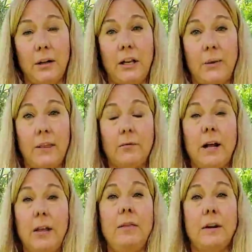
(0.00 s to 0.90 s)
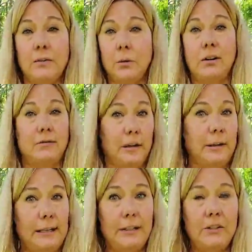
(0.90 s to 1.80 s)
You know, in the run, they're sort of
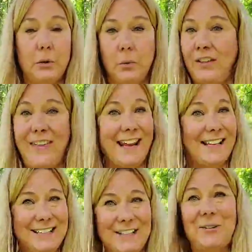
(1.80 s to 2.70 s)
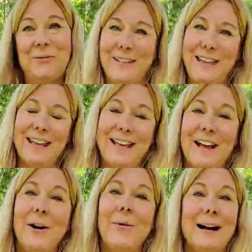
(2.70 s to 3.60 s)
limited to what they can do, where they can
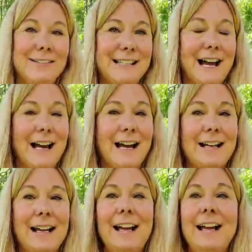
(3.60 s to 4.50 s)
go outside.